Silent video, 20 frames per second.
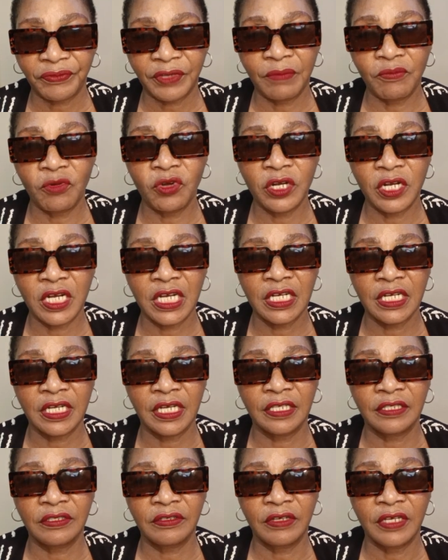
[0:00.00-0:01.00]

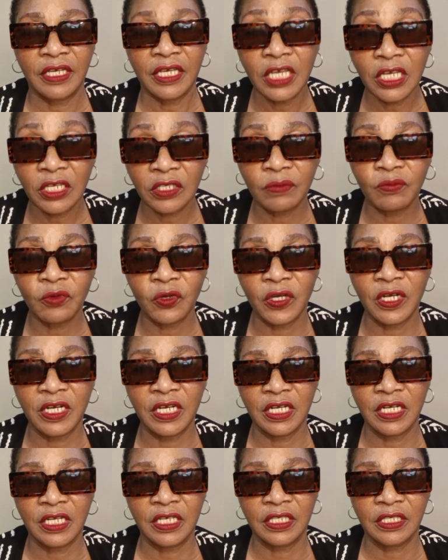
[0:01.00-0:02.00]
moderators. His
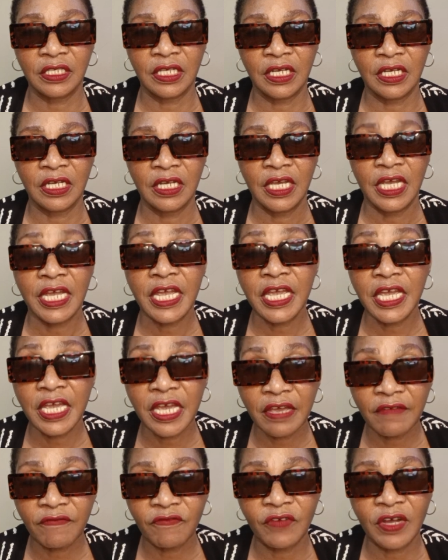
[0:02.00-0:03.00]
moderators
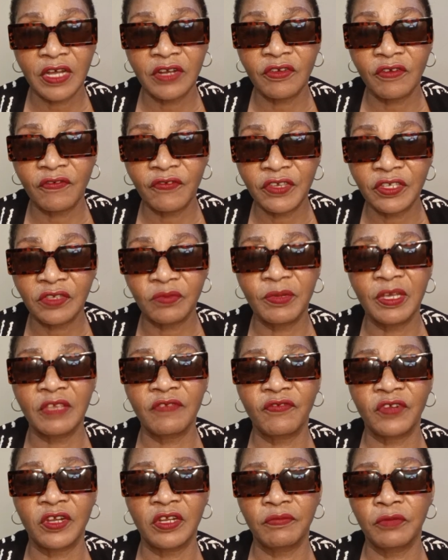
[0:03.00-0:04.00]
gave one of his
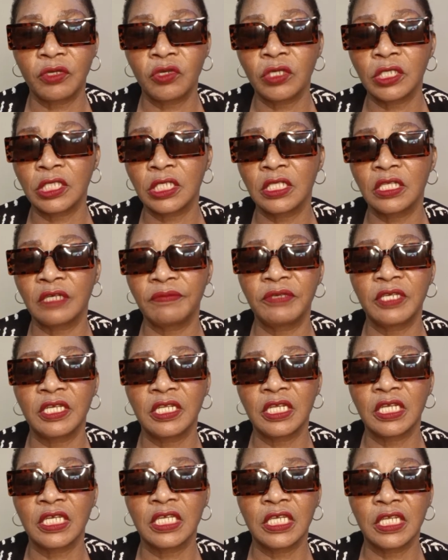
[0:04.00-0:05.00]
best friends, because in the
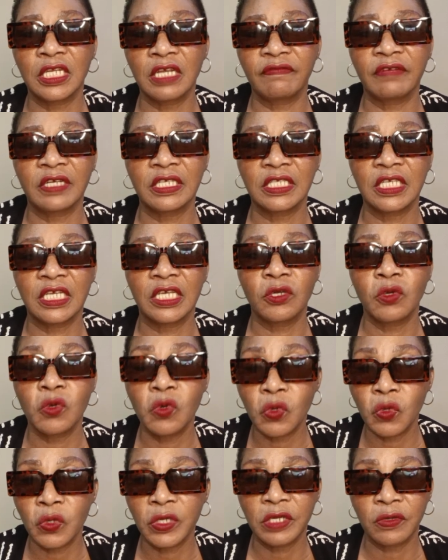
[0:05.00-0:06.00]
beginning he never said
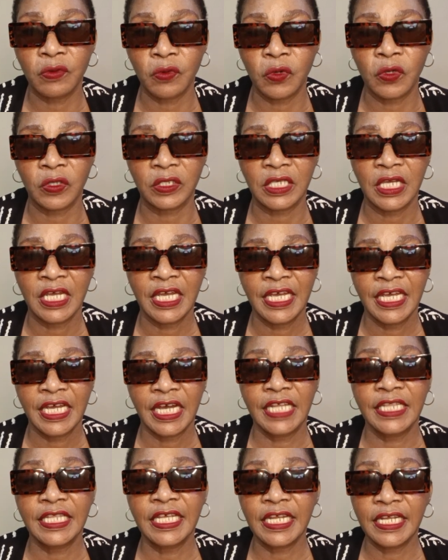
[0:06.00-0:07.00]
who he was,
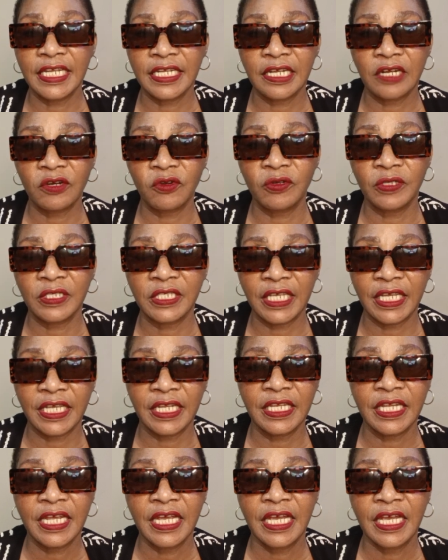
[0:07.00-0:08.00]
and then later on
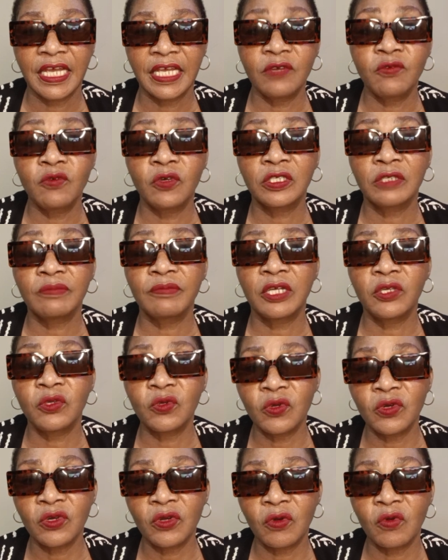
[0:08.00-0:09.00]
said he was
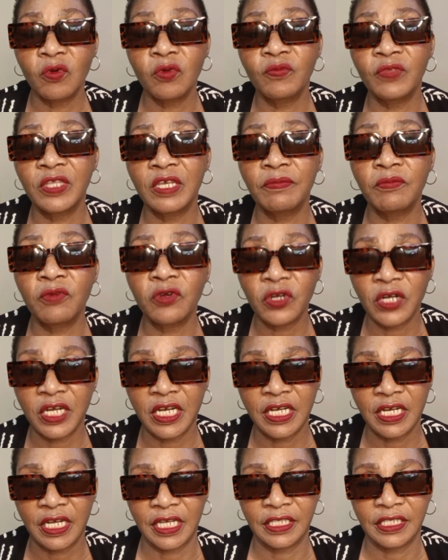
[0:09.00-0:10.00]
Mayugno, whom the
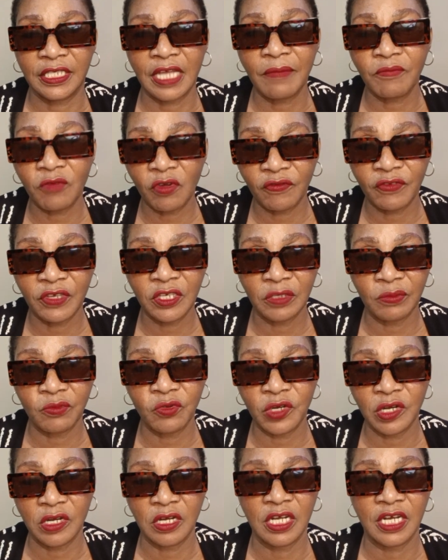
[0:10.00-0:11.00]
moderators, some of his
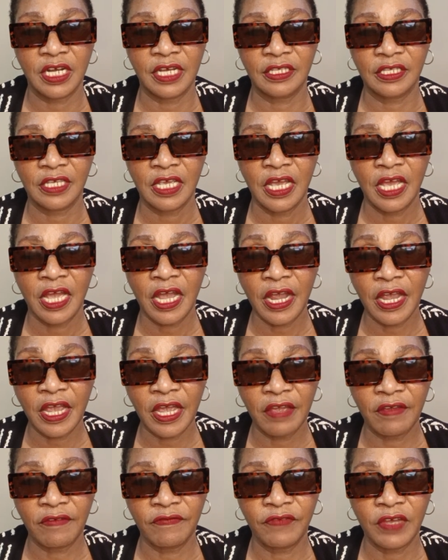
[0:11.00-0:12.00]
moderators,
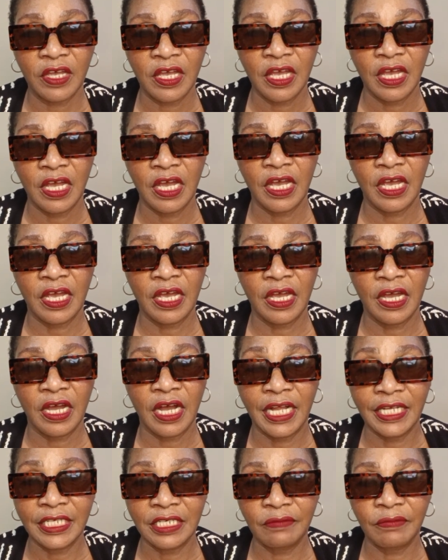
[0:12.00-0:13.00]
gave
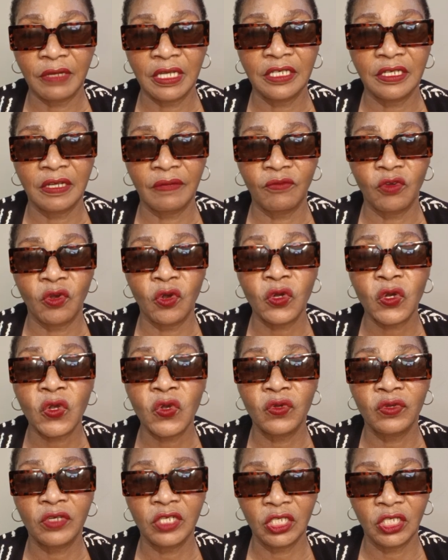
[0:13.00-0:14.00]
ultimatum or
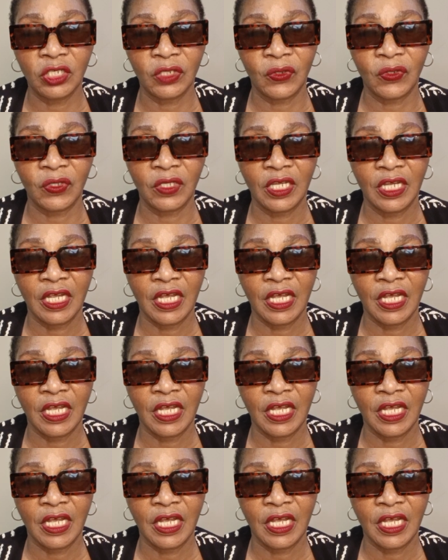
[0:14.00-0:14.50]
condition.